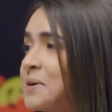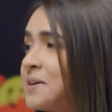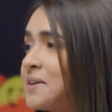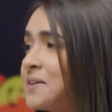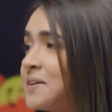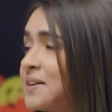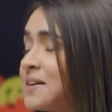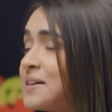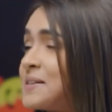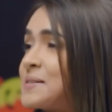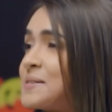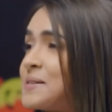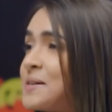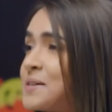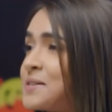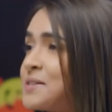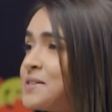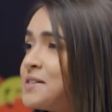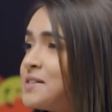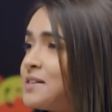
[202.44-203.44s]
very early.
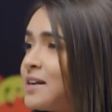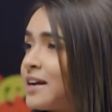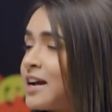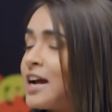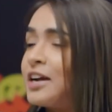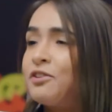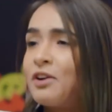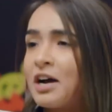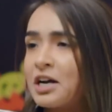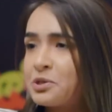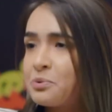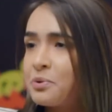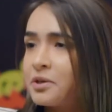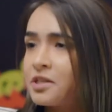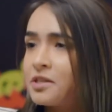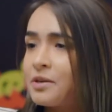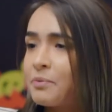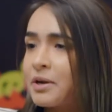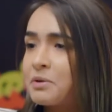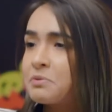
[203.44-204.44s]
I
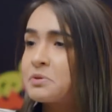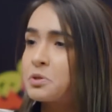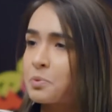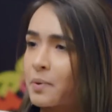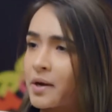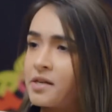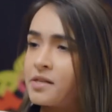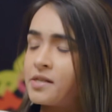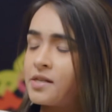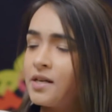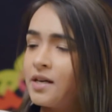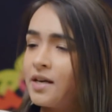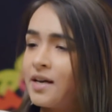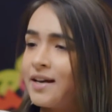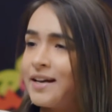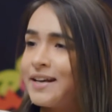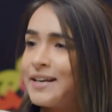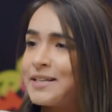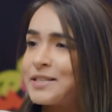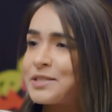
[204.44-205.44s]
graduated when I was 20.
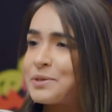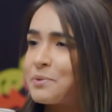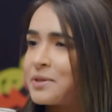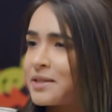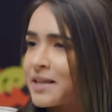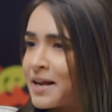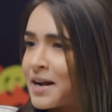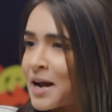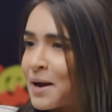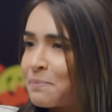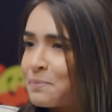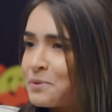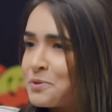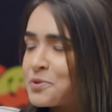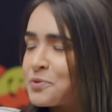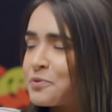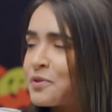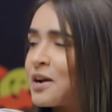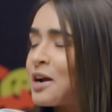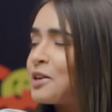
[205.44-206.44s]
So when that
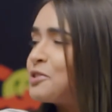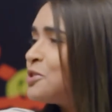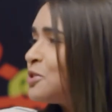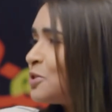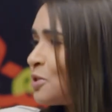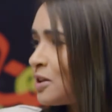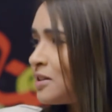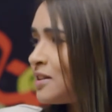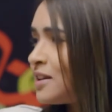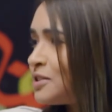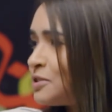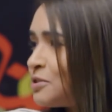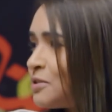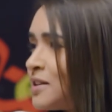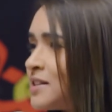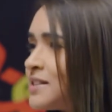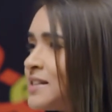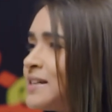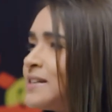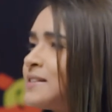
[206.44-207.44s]
happened, Sophia, I actually thought that,
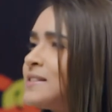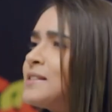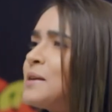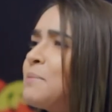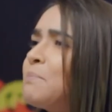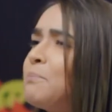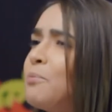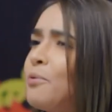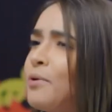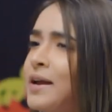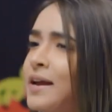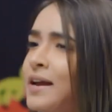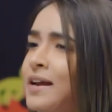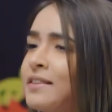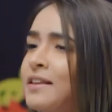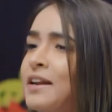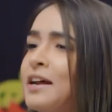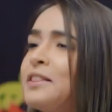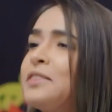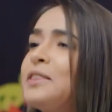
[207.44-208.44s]
I'll take some break
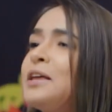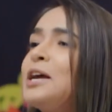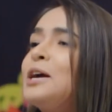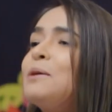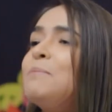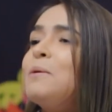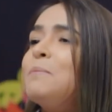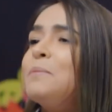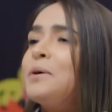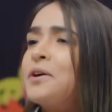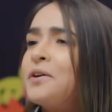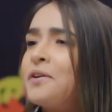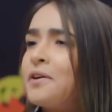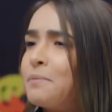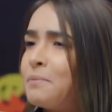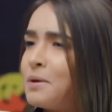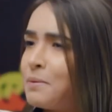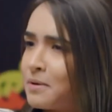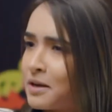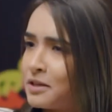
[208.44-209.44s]
and then I'll think about my
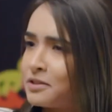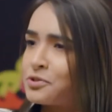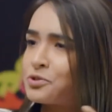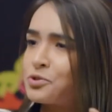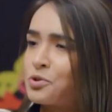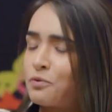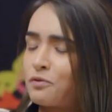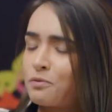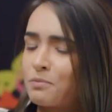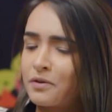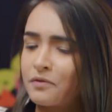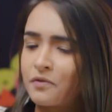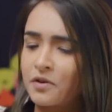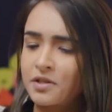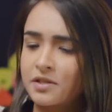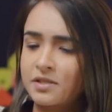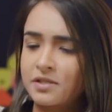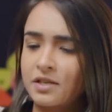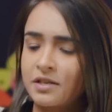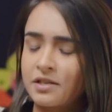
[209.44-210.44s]
career. Maybe I'll just go for my
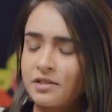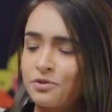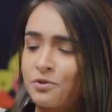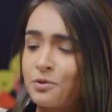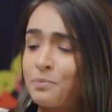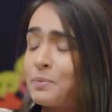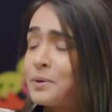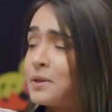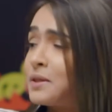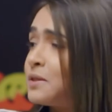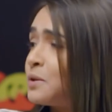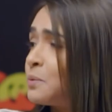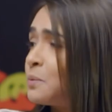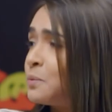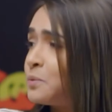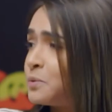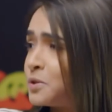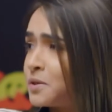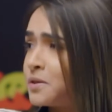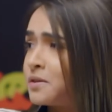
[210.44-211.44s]
further studies and all. But
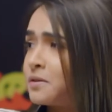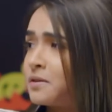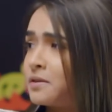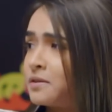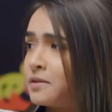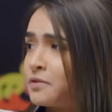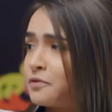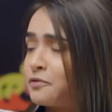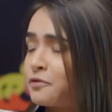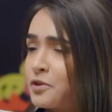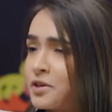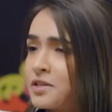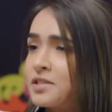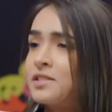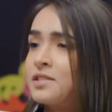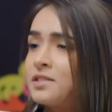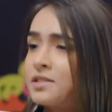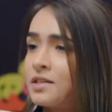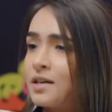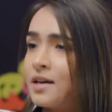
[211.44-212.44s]
the
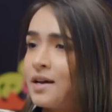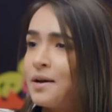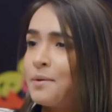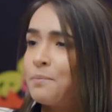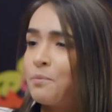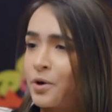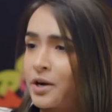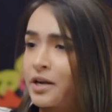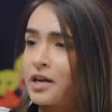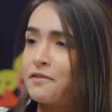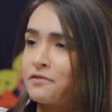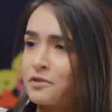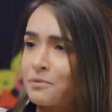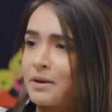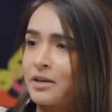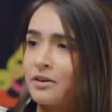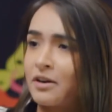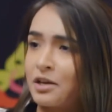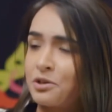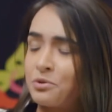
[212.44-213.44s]
first morning
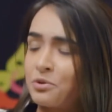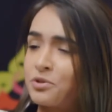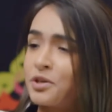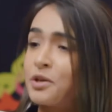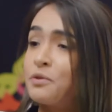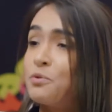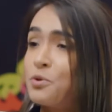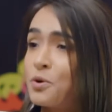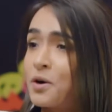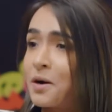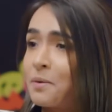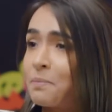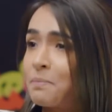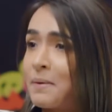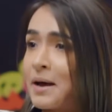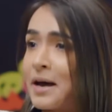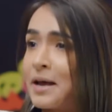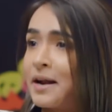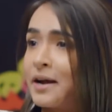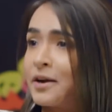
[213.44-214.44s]
after my graduation, I woke
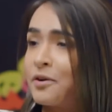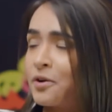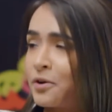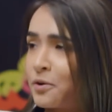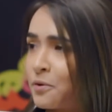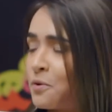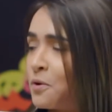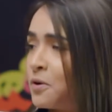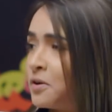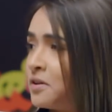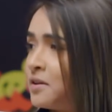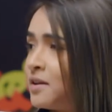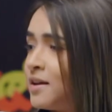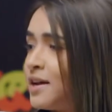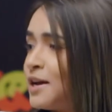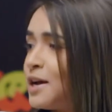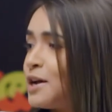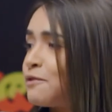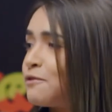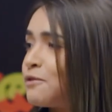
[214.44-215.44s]
up and I got a call
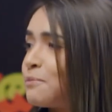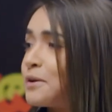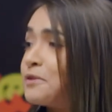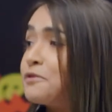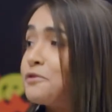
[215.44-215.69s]
for